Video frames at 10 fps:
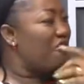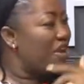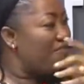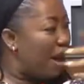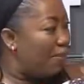
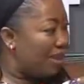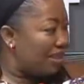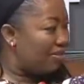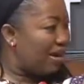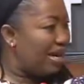revamp
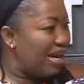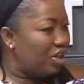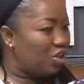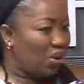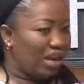it, rather
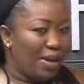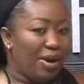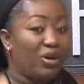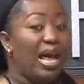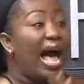than talking
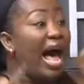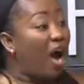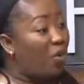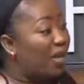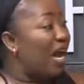about
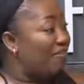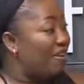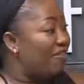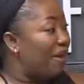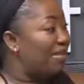how we have
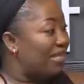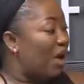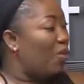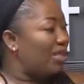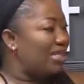revamped it
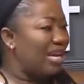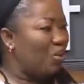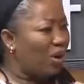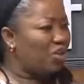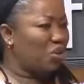and what,
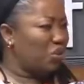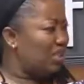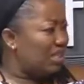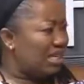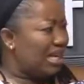what
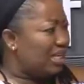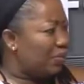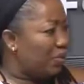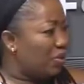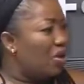solutions it has
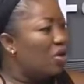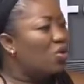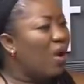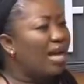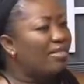brought? Okay.
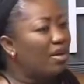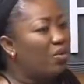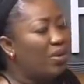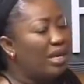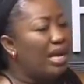So I
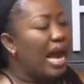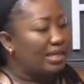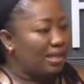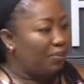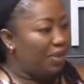think we
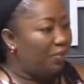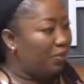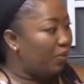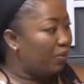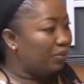as a
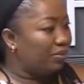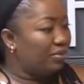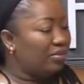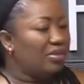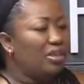people,
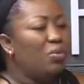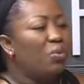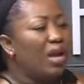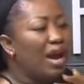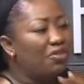
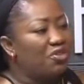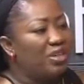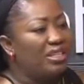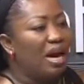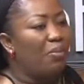we have to
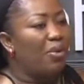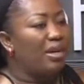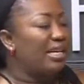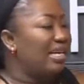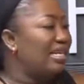reach that
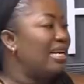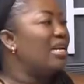point that